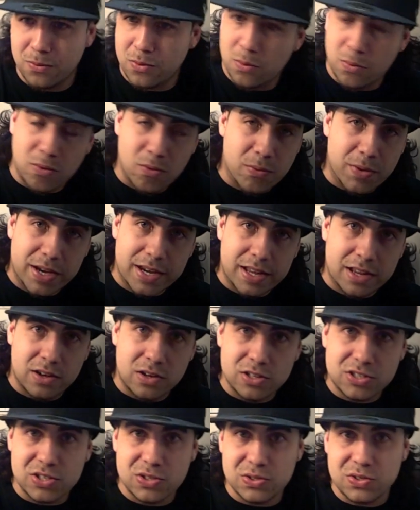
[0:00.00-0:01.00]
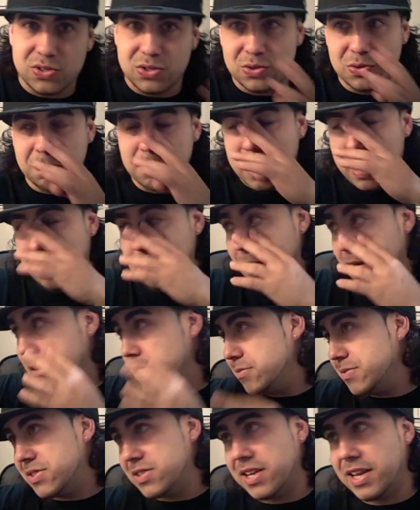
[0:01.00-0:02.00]
we're reading also too, Bob
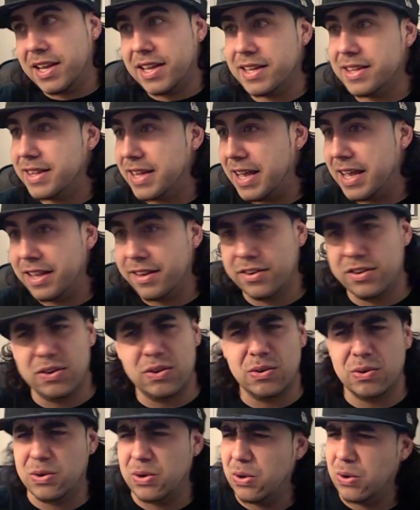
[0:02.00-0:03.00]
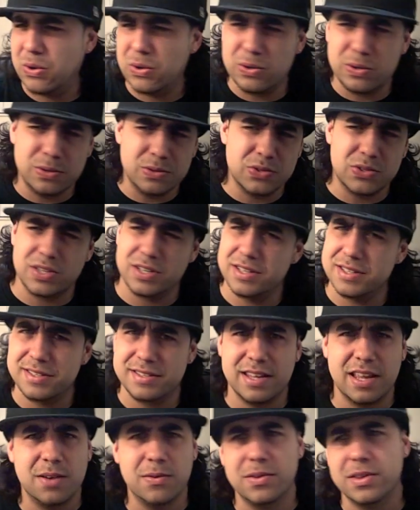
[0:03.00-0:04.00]
Arum saying that, you know, Cotto's gonna
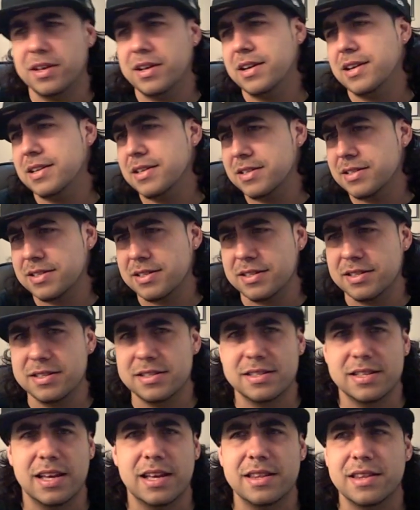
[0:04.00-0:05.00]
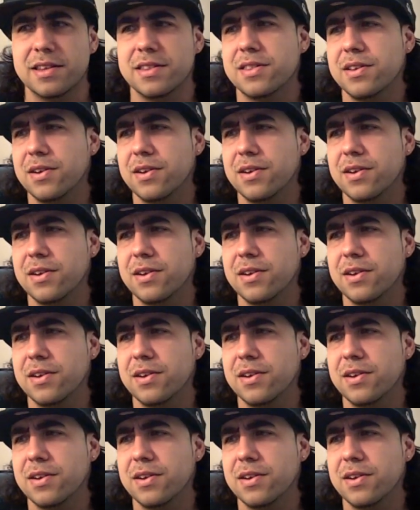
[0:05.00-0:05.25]
stay with us and this, that, and